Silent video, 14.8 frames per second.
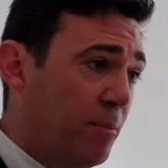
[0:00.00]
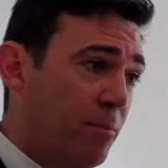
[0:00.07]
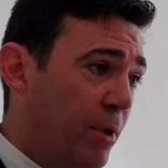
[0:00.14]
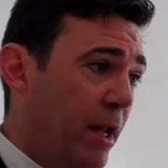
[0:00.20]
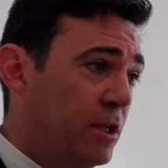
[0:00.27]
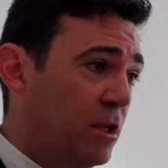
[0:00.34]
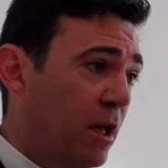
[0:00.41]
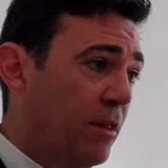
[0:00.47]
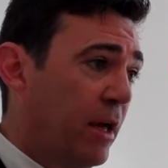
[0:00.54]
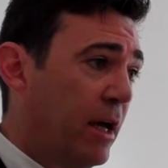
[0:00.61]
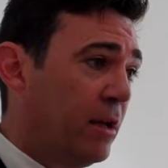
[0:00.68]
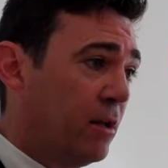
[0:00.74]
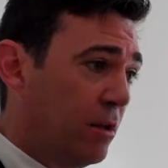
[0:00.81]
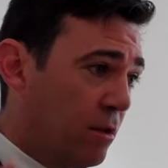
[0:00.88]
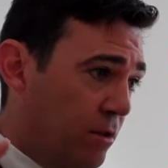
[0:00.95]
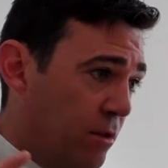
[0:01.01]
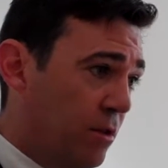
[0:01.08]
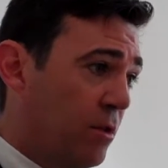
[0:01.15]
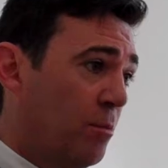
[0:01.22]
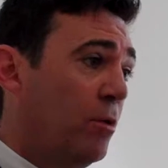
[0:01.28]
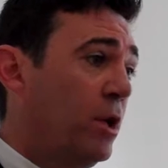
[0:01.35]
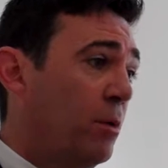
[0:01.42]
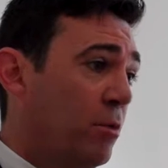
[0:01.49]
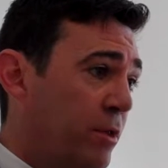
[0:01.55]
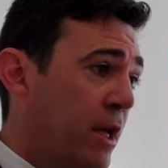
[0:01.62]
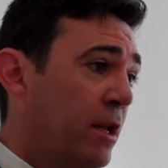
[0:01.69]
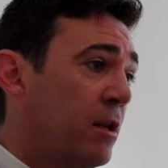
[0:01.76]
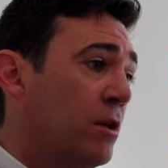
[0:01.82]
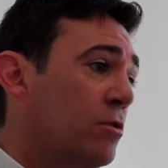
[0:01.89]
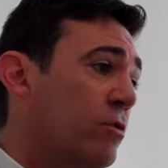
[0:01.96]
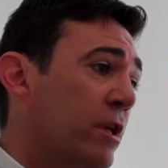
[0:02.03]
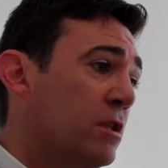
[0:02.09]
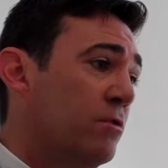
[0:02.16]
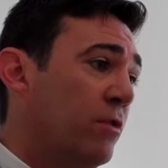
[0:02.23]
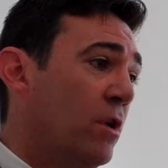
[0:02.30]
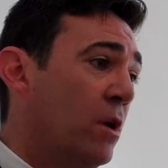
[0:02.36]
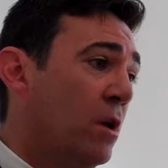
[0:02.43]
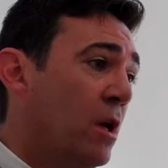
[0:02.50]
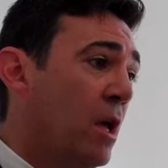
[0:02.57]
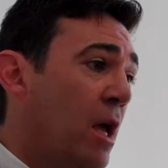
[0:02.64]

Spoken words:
pledge like that, that the money would then transfer.